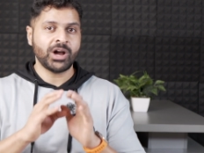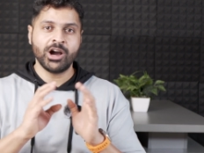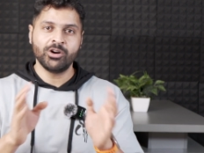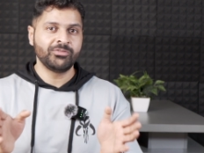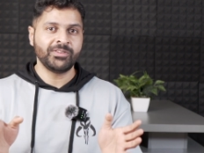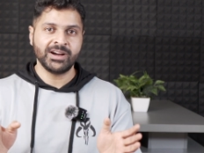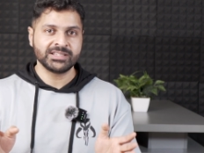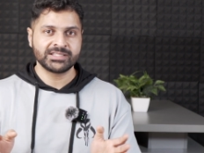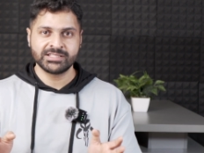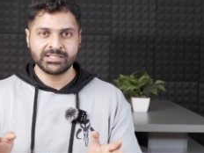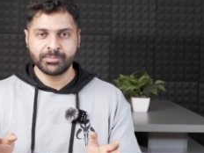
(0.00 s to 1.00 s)
how
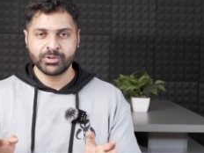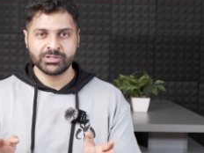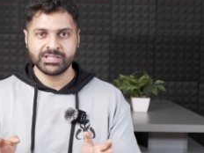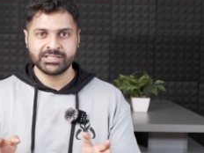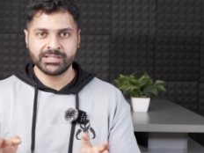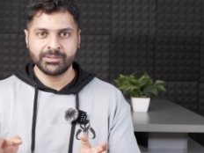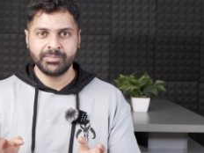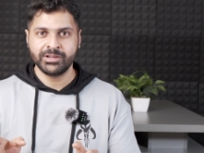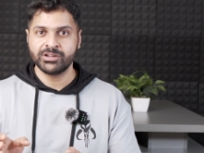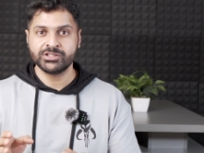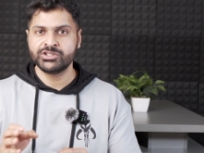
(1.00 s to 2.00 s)
fast is the processor,
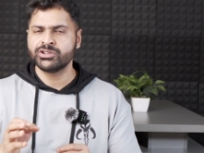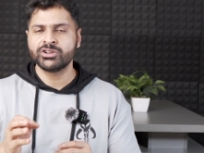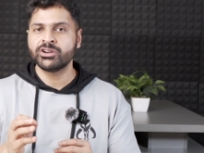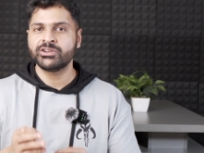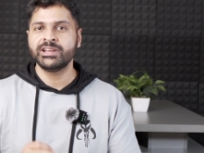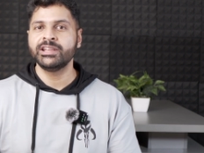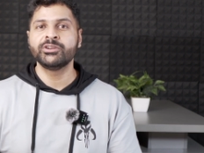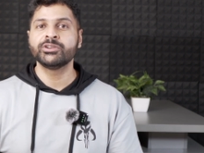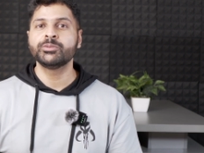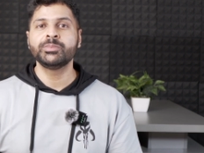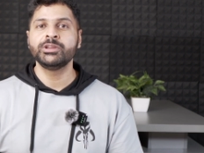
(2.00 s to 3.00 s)
because you're not really
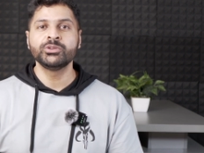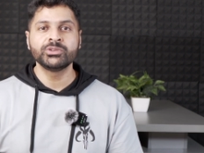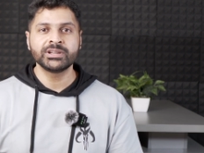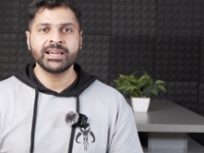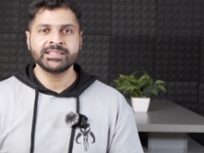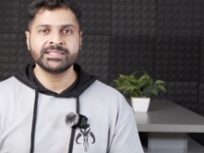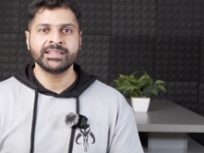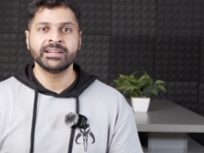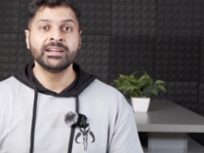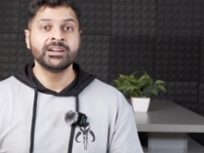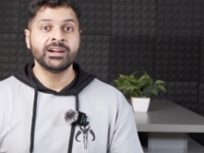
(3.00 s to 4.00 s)
going to be utilizing